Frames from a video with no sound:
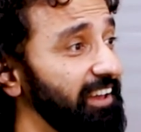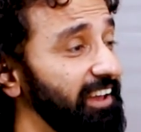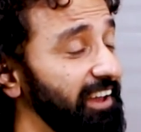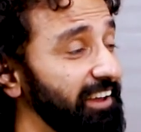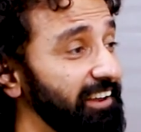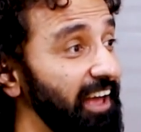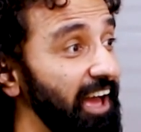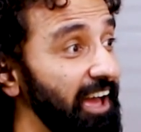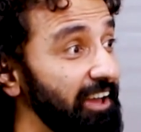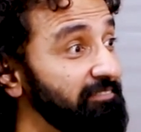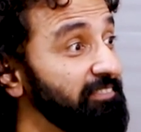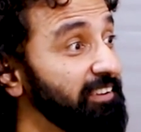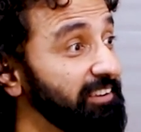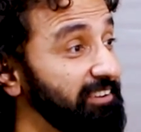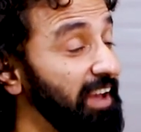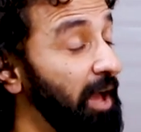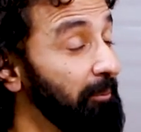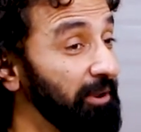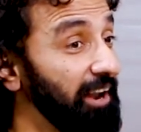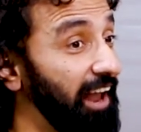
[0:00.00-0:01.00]
and I
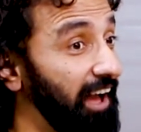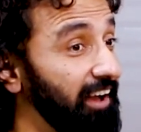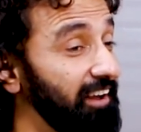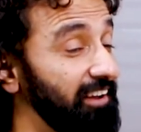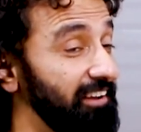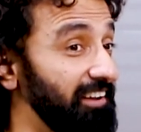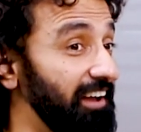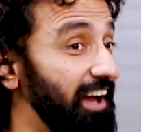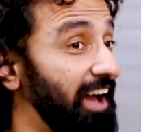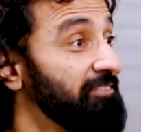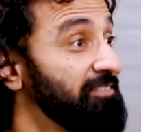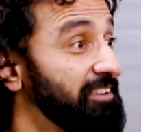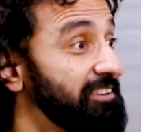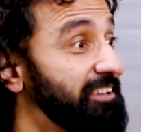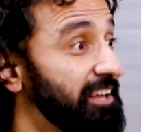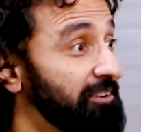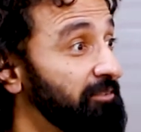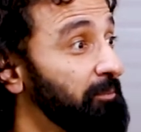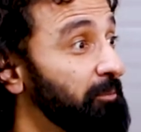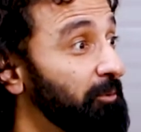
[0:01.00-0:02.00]
wish
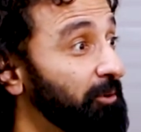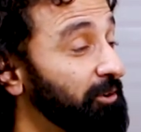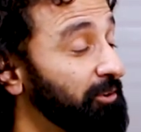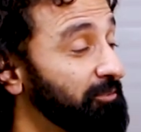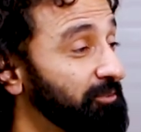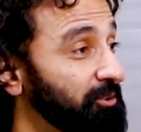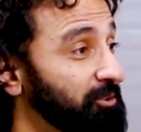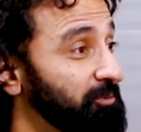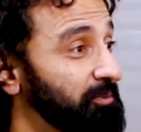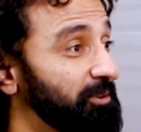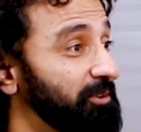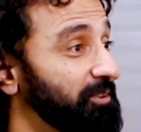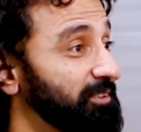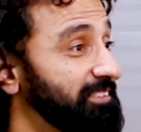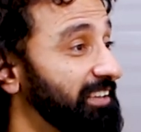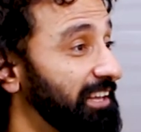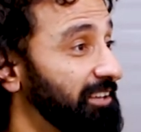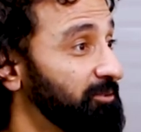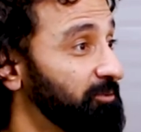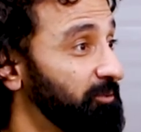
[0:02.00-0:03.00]
there were more of those, because
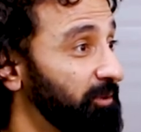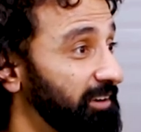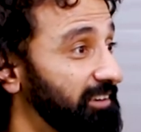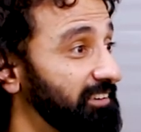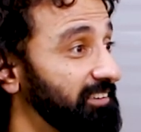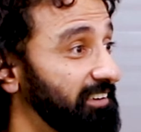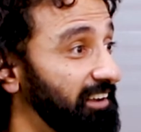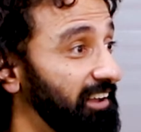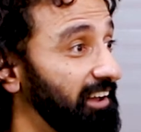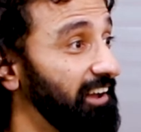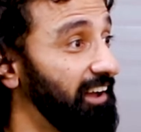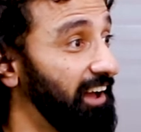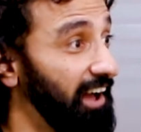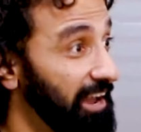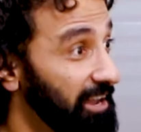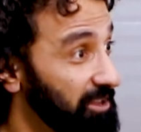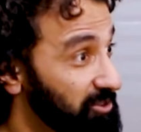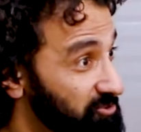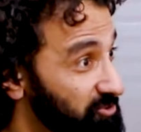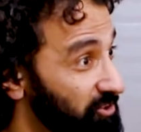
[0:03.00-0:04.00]
that's what
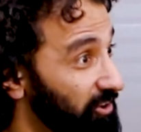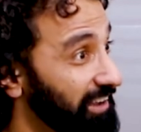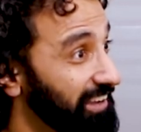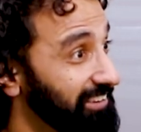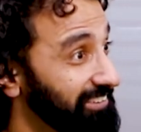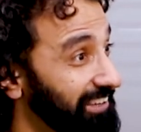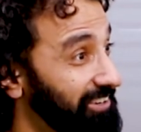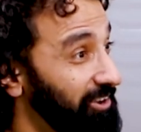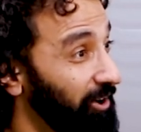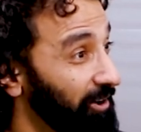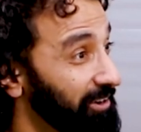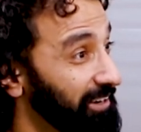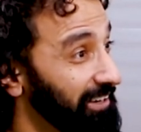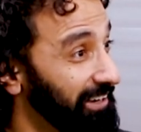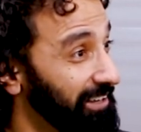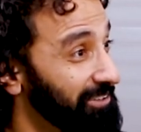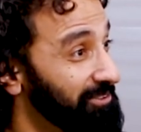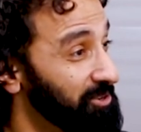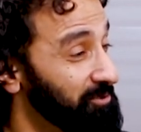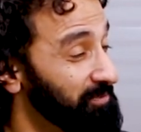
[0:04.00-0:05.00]
I enjoy as a
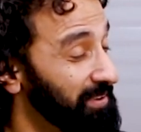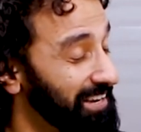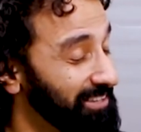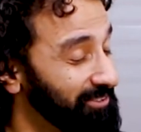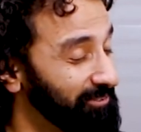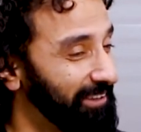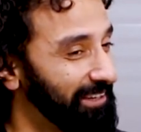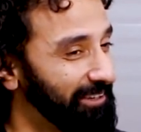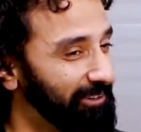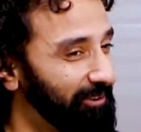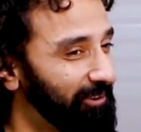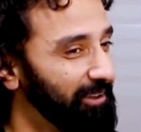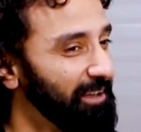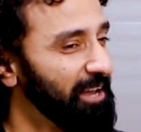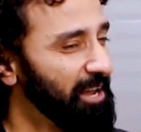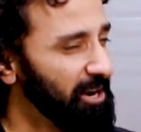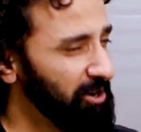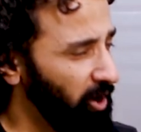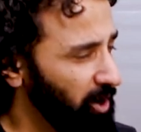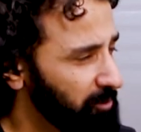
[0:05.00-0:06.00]
content consumer as well,
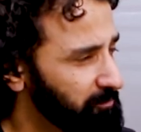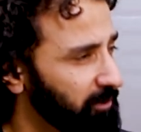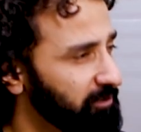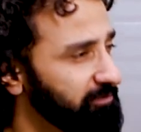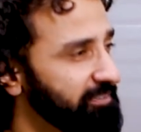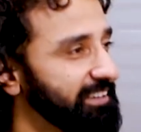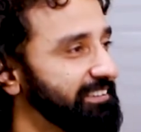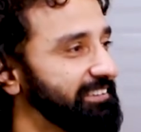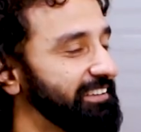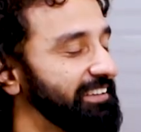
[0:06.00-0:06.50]
not perfect